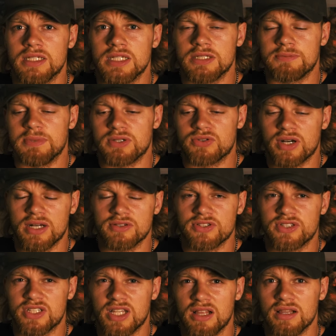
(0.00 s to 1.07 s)
She's been trying to
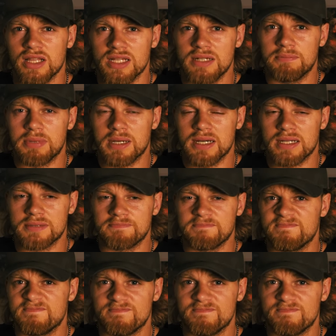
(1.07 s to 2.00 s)
sell it, but